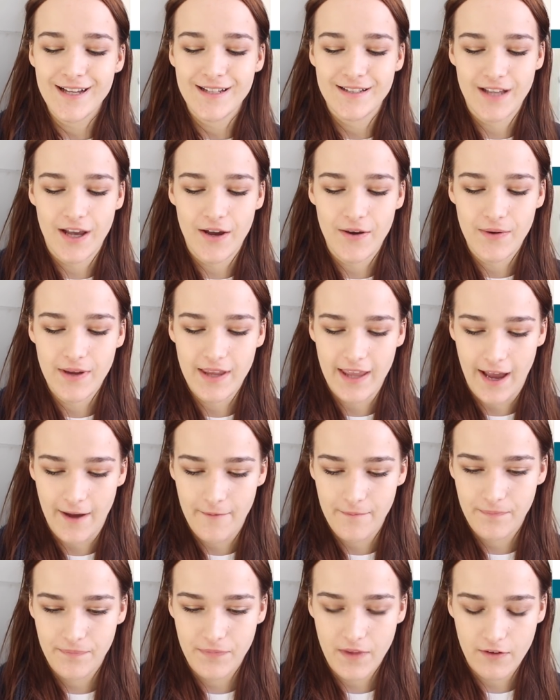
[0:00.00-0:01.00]
So
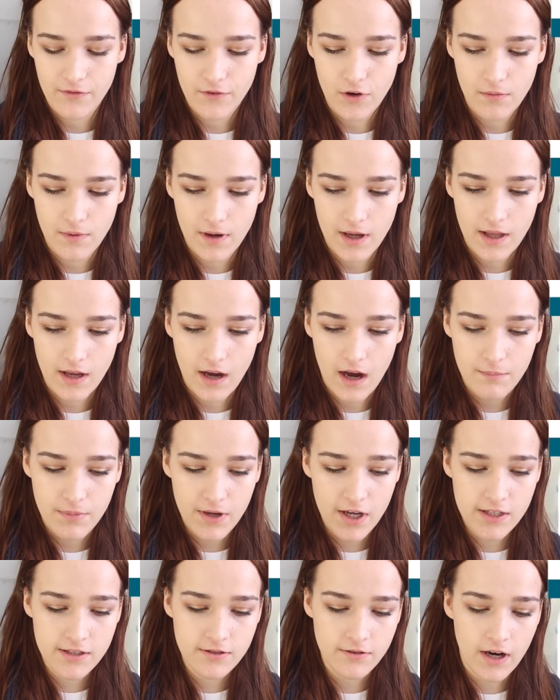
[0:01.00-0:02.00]
yeah, I've got my
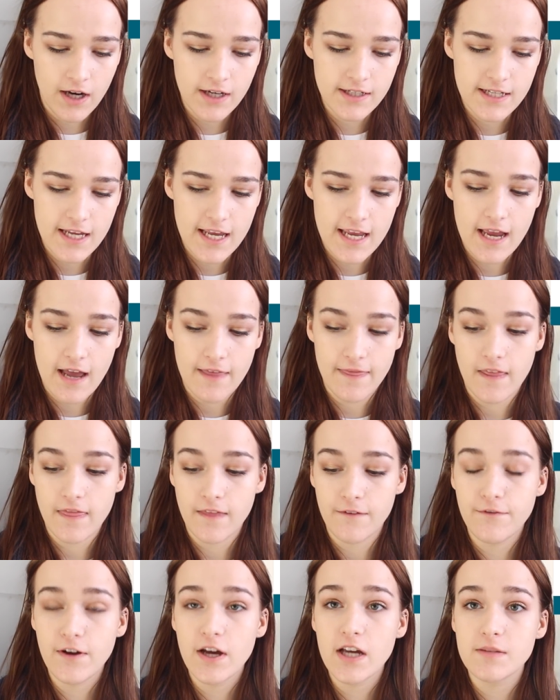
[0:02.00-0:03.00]
personal ID, and then
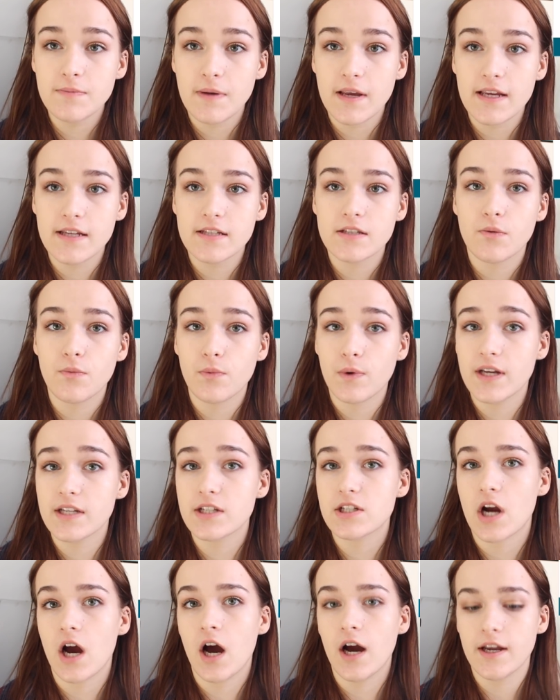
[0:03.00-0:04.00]
the first piece
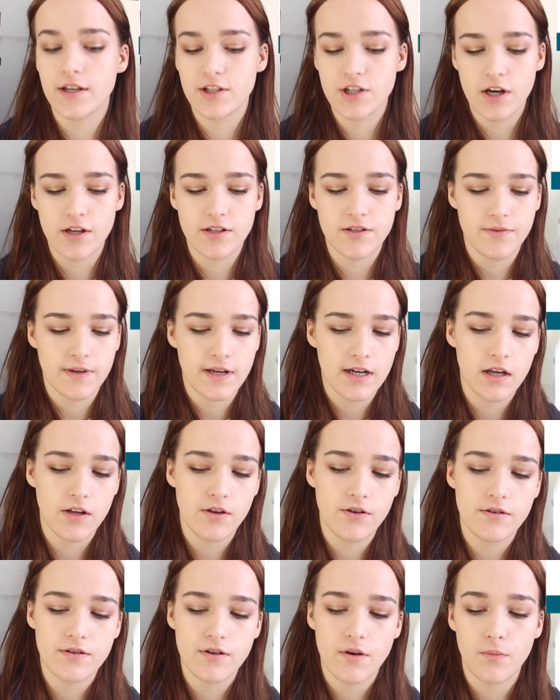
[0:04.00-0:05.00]
which I chose to
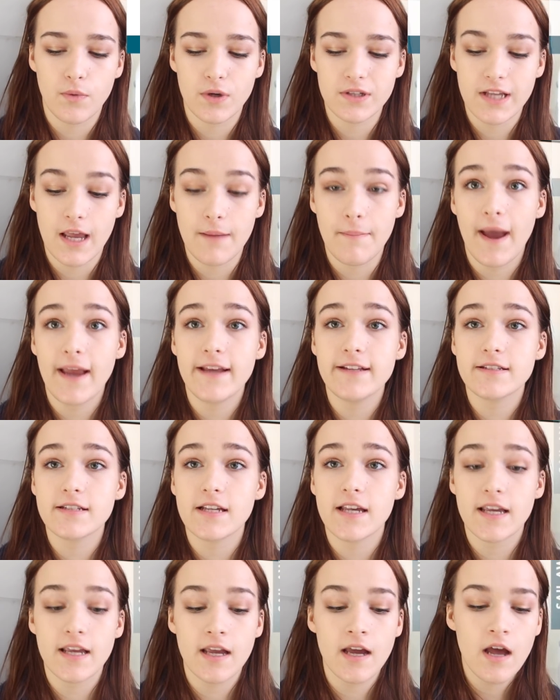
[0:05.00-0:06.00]
include was a
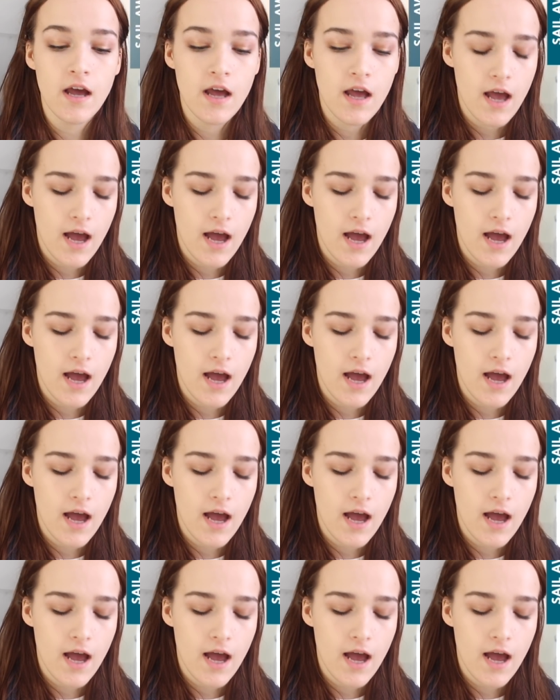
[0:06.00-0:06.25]
painting,